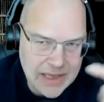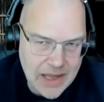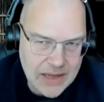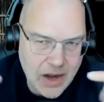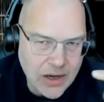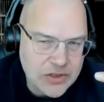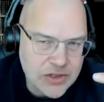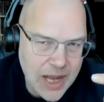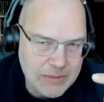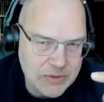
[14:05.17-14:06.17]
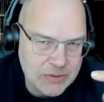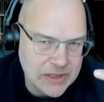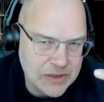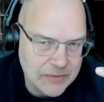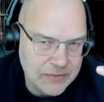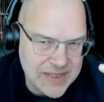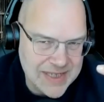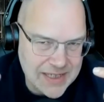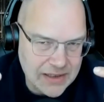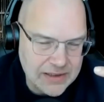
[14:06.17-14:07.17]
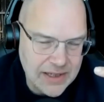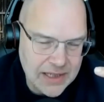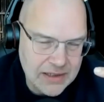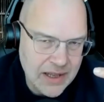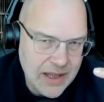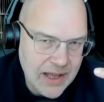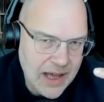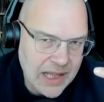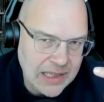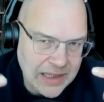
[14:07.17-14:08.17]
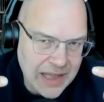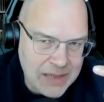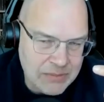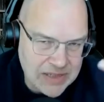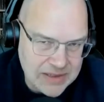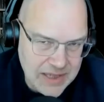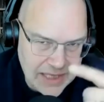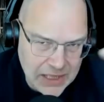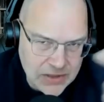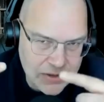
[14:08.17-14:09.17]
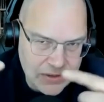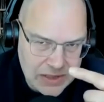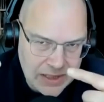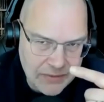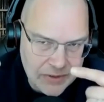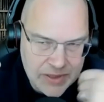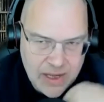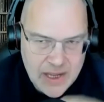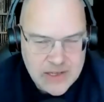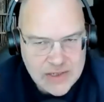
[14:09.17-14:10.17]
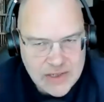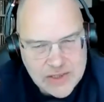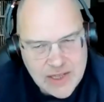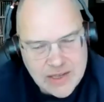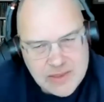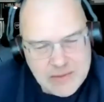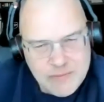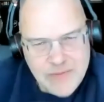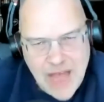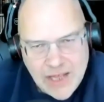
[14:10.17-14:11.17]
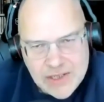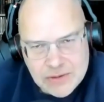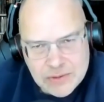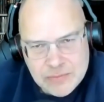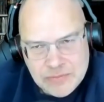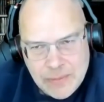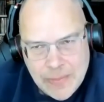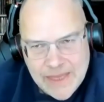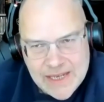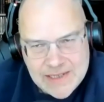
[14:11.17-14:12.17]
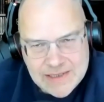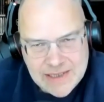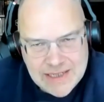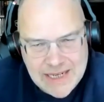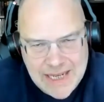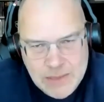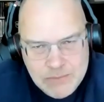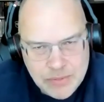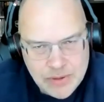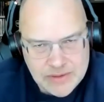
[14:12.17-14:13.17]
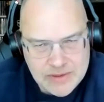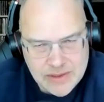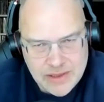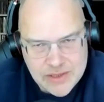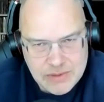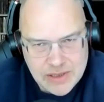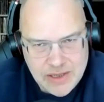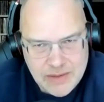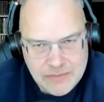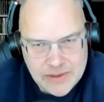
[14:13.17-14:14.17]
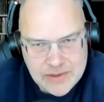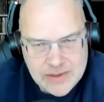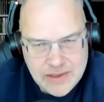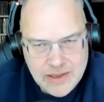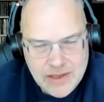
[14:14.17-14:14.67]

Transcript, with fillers: And, and our job is really to facilitate alignment at each of those levels, such that then value isn't an input to customer confidence.